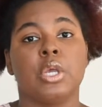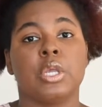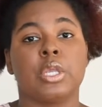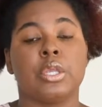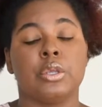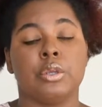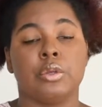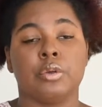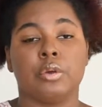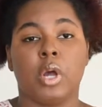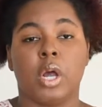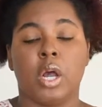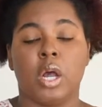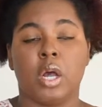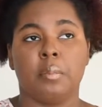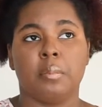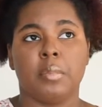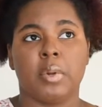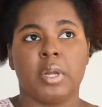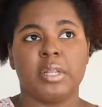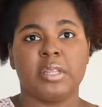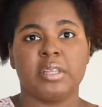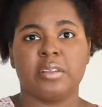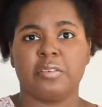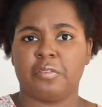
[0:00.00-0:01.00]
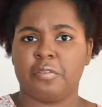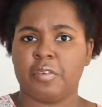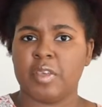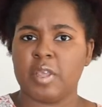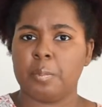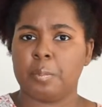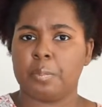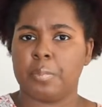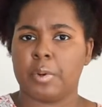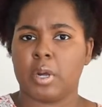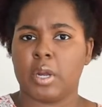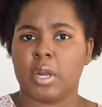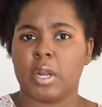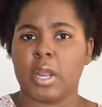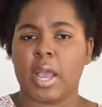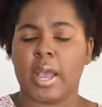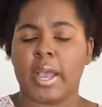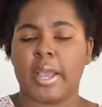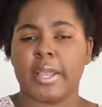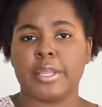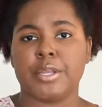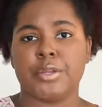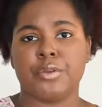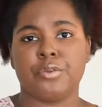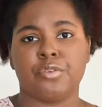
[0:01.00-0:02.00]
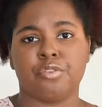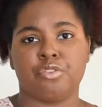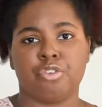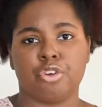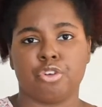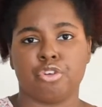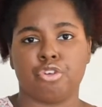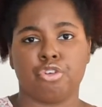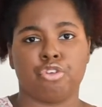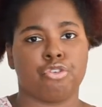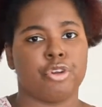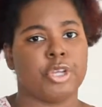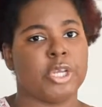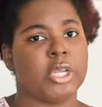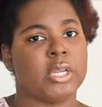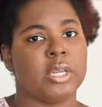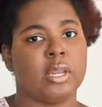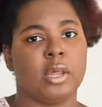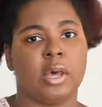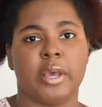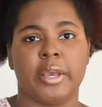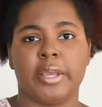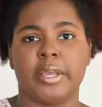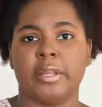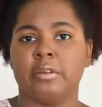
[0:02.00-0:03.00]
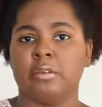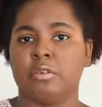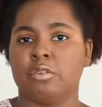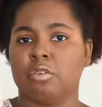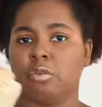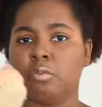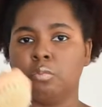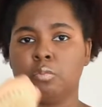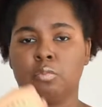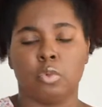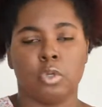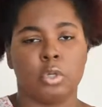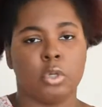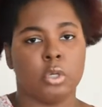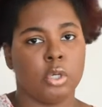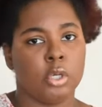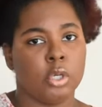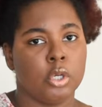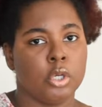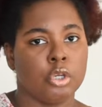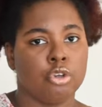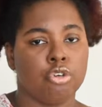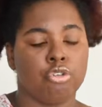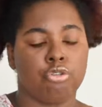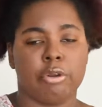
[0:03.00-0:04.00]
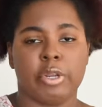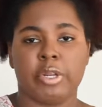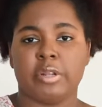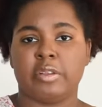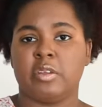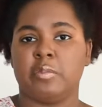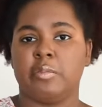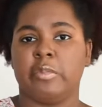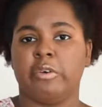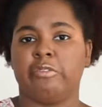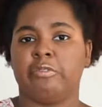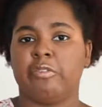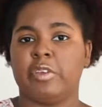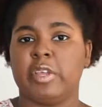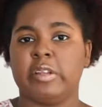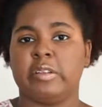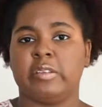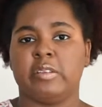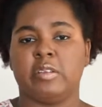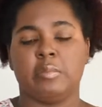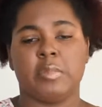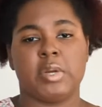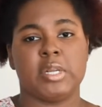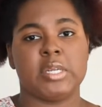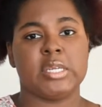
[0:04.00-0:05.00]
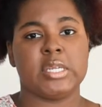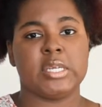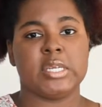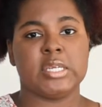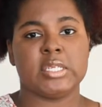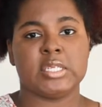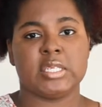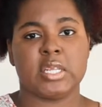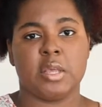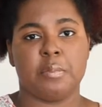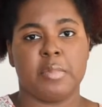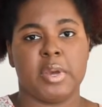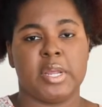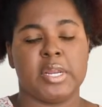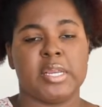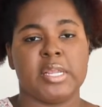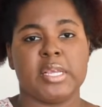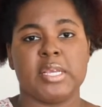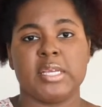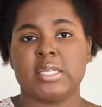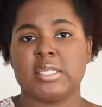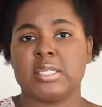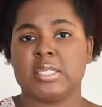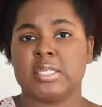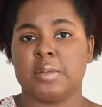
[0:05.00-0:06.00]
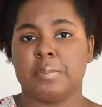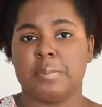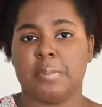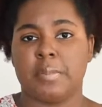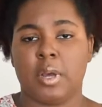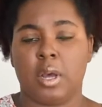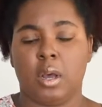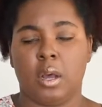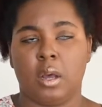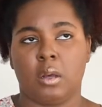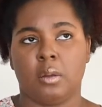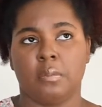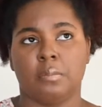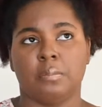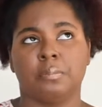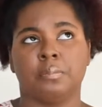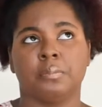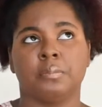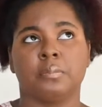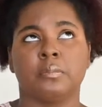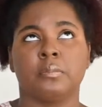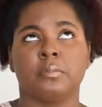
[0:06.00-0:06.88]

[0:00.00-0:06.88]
You um and the feet part, I use just straight lined, straight to my feet, to my knees, and my knees to um